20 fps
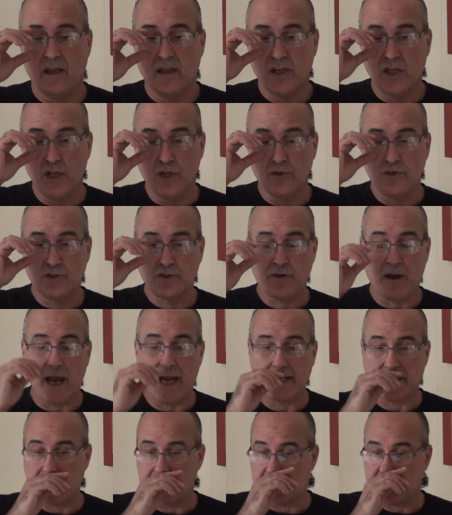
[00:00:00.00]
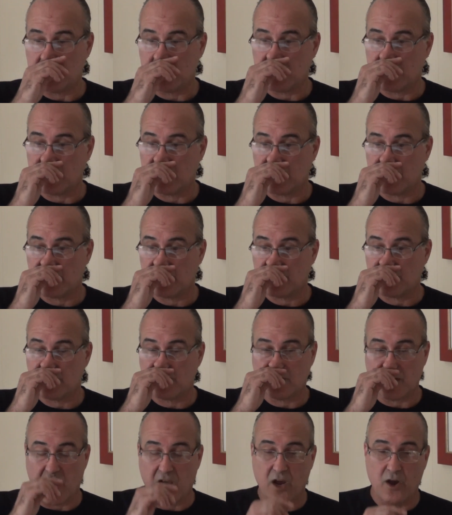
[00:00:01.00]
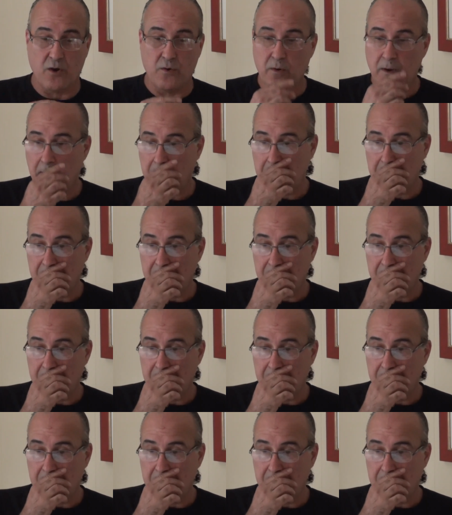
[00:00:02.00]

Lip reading: You tried to show